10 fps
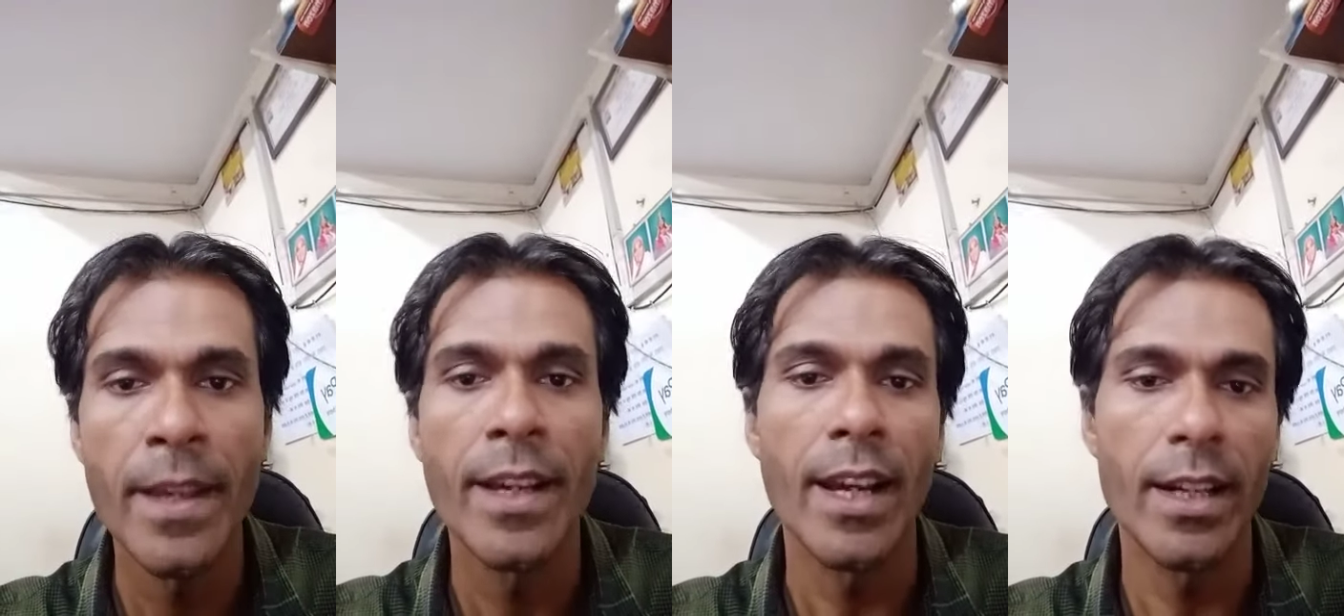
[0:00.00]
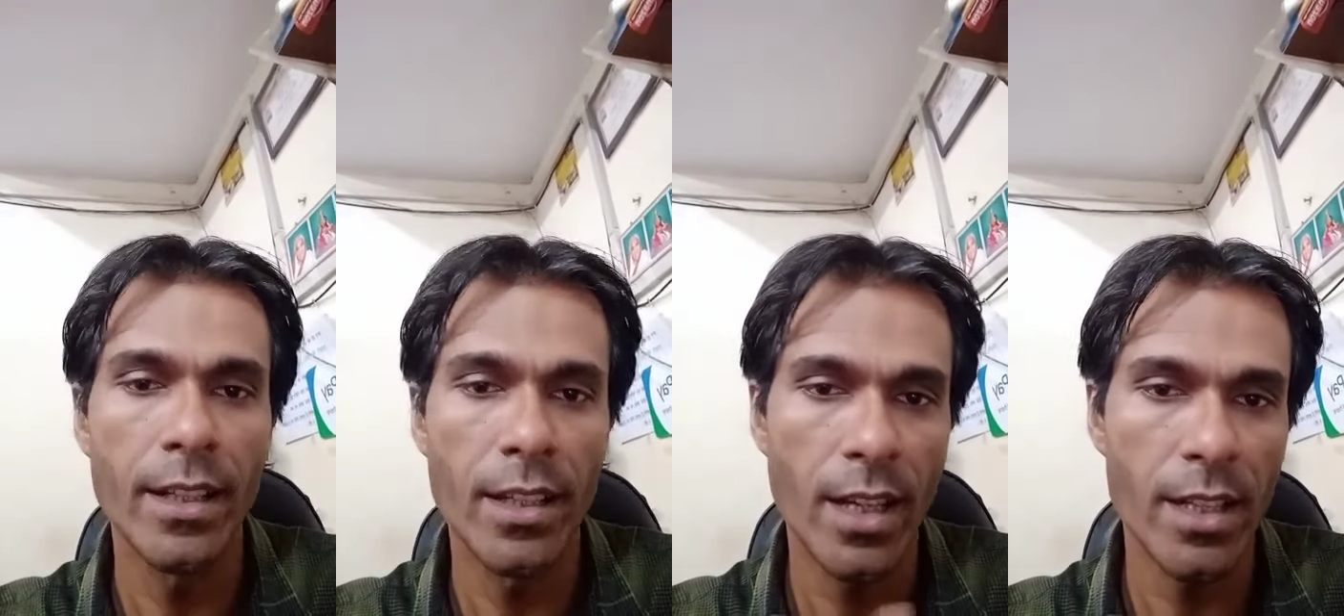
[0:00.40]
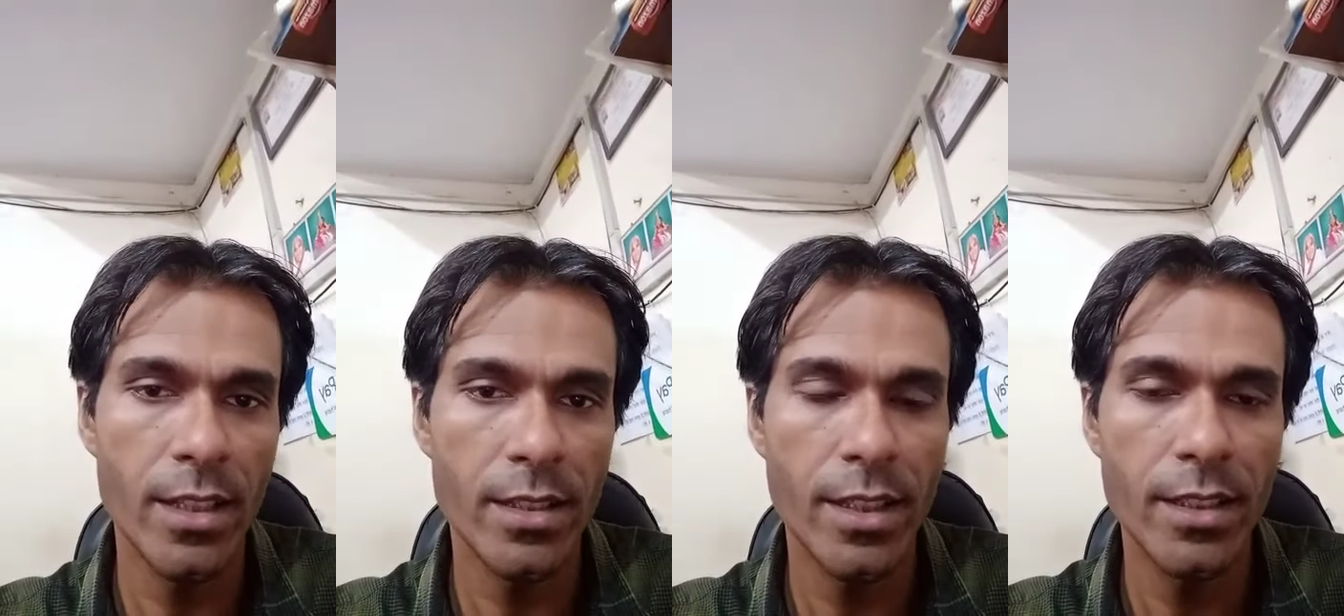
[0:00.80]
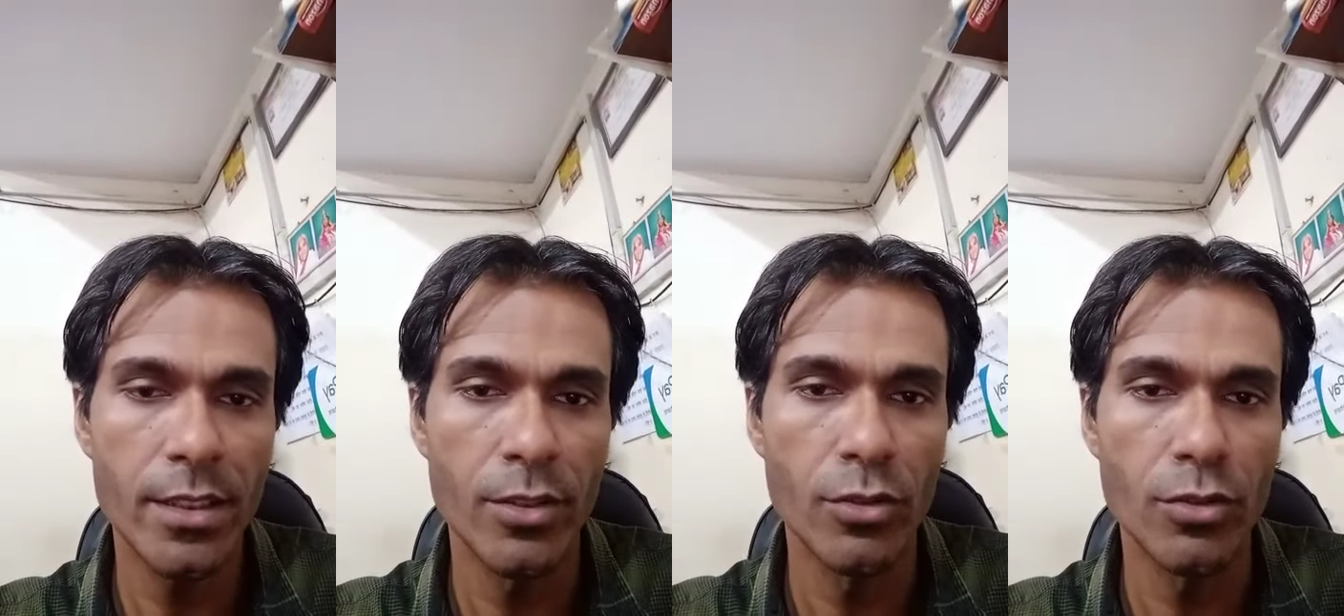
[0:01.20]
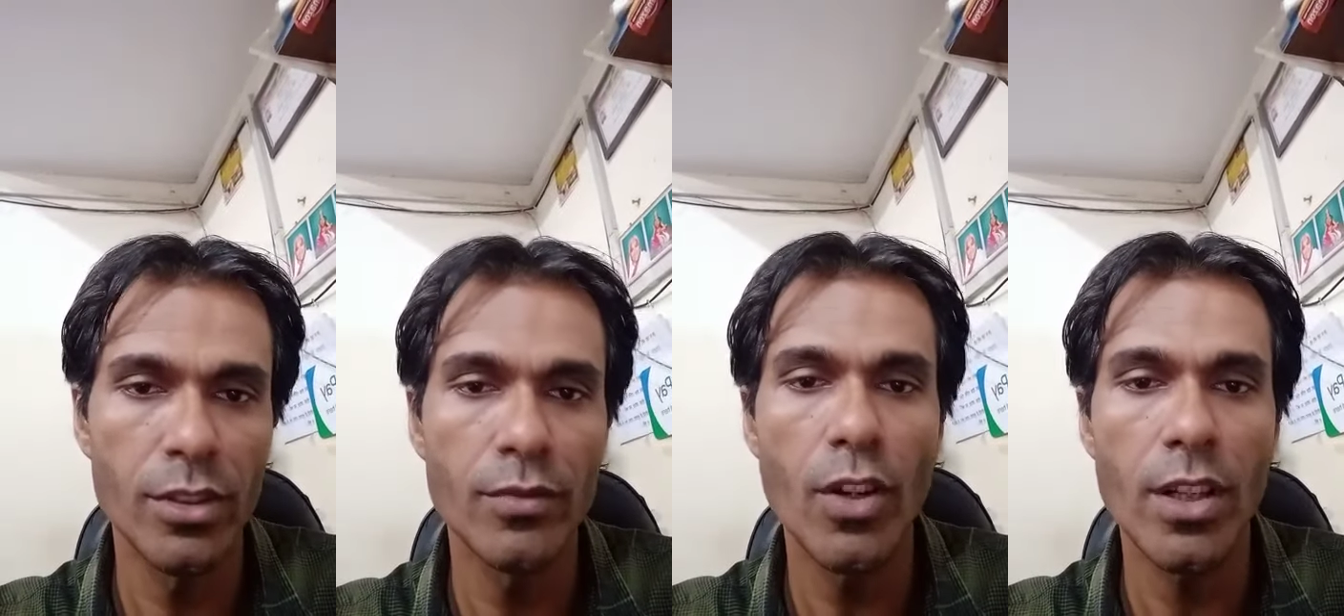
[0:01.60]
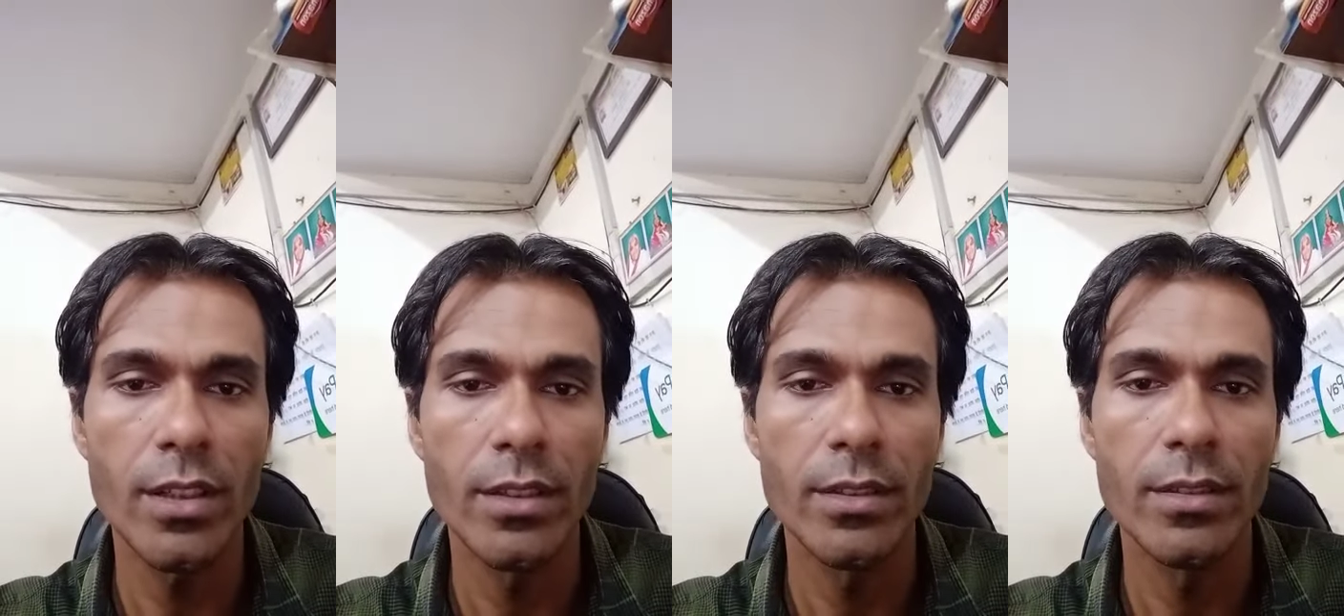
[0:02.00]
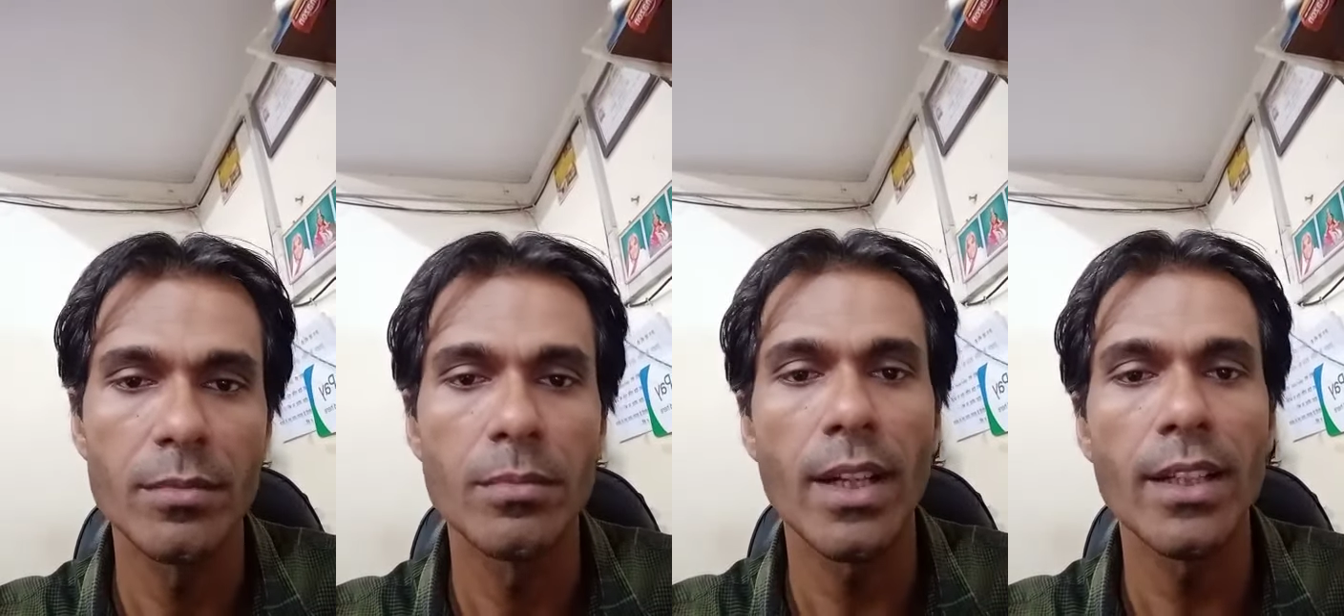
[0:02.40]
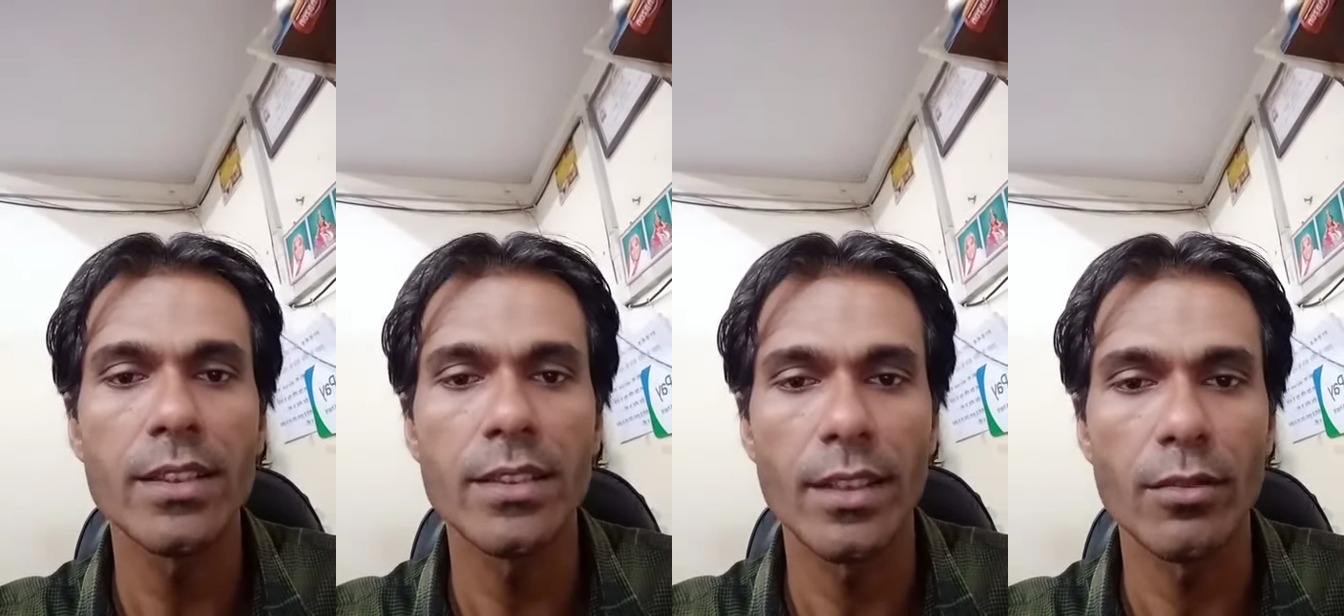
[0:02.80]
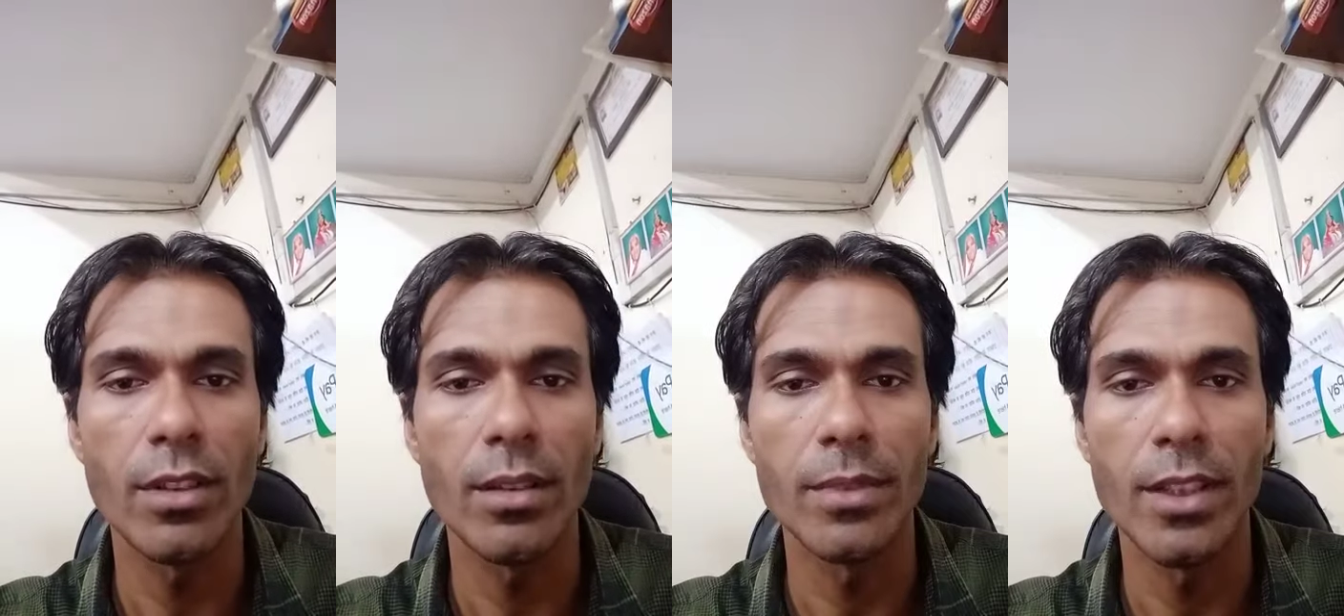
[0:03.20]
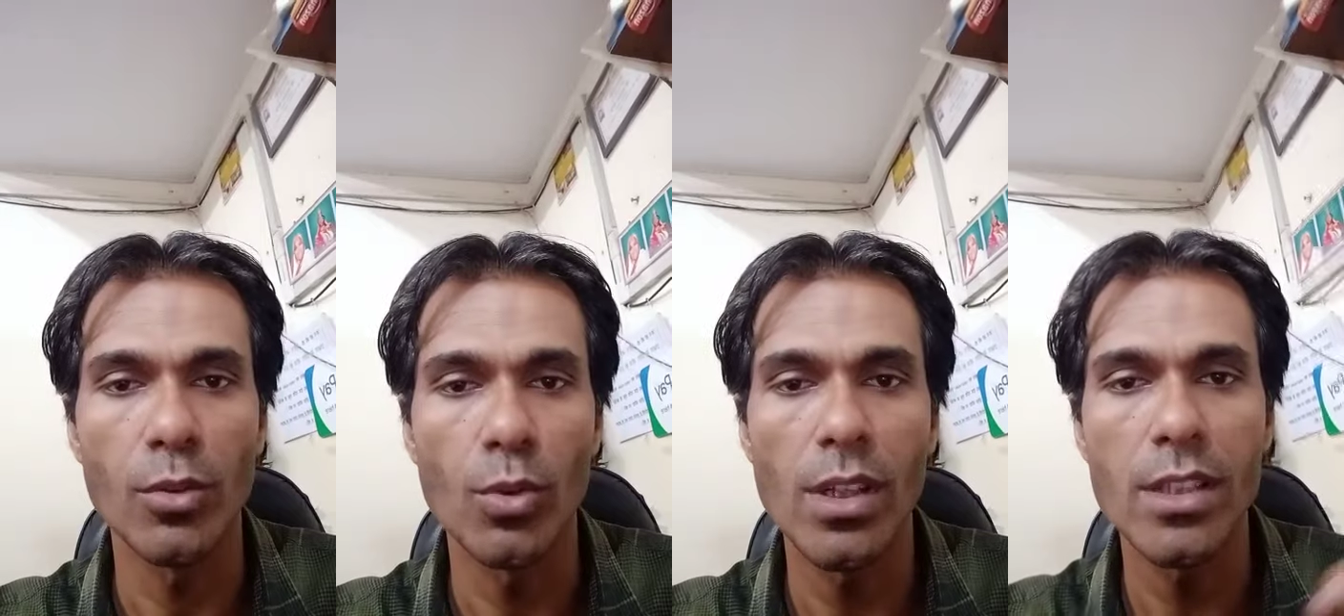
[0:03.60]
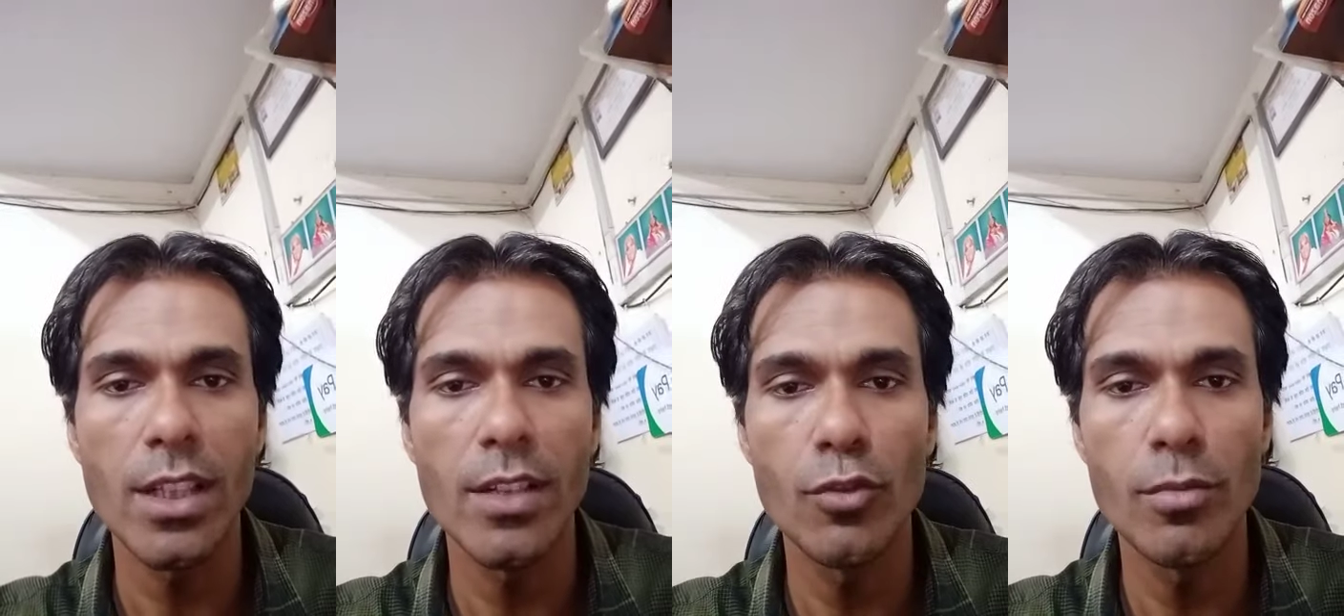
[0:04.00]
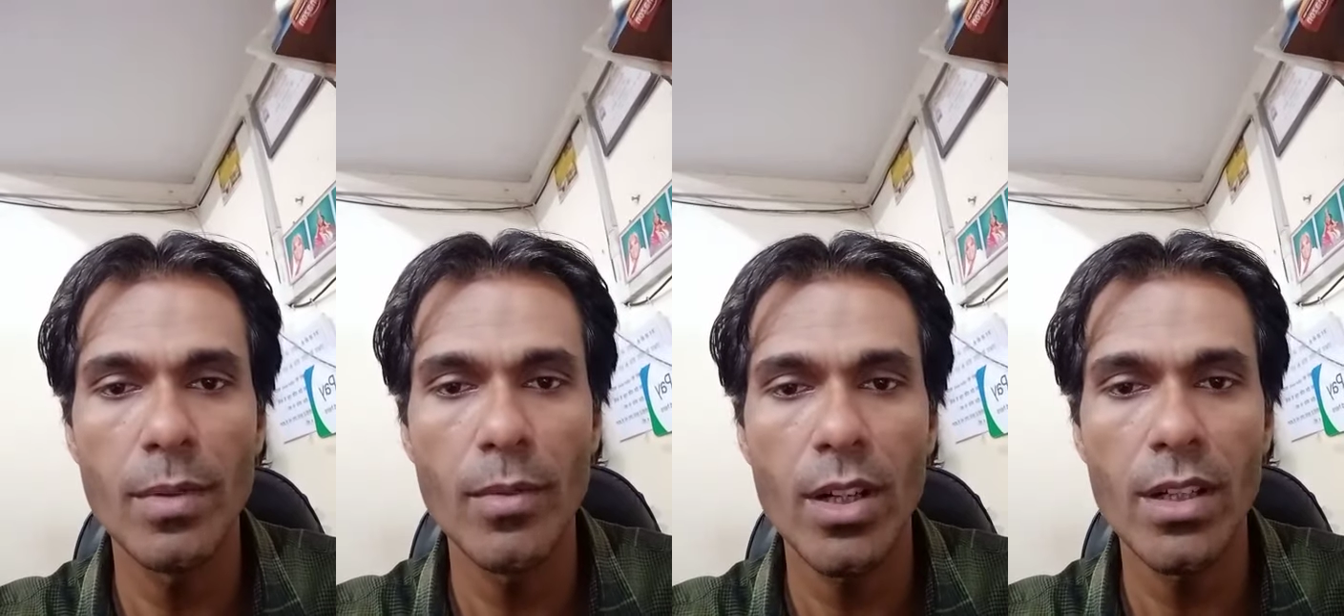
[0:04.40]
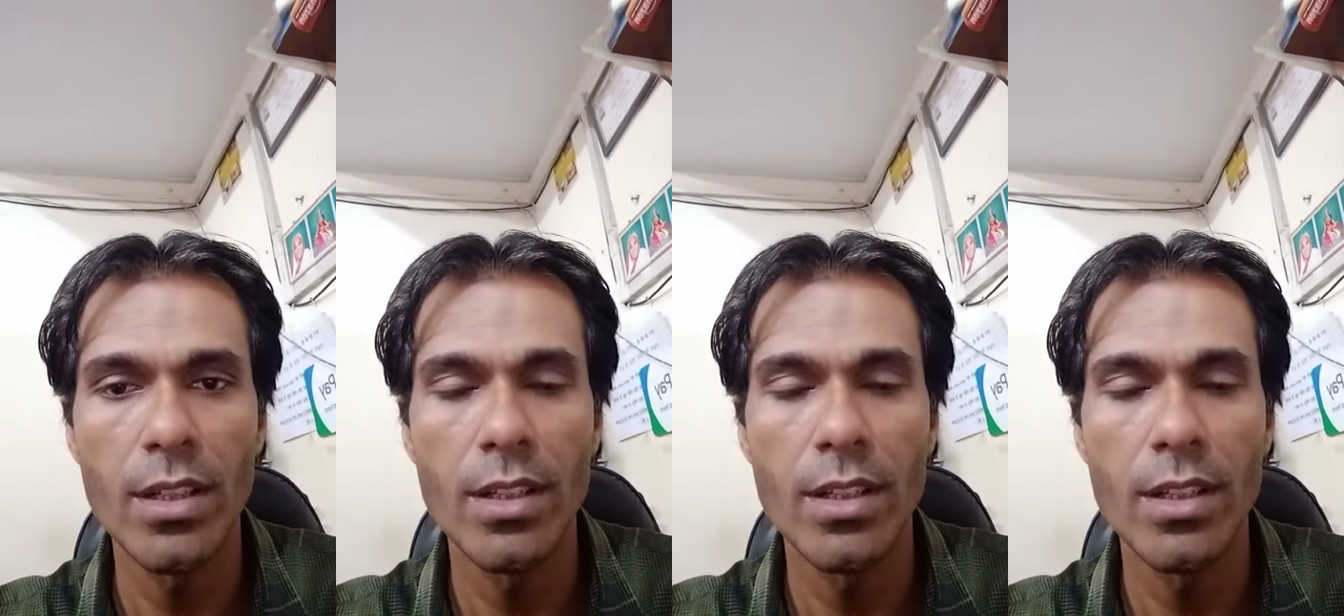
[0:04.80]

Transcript: and in another case q2 is what? Minus 10 coulomb. Then total charge would be what?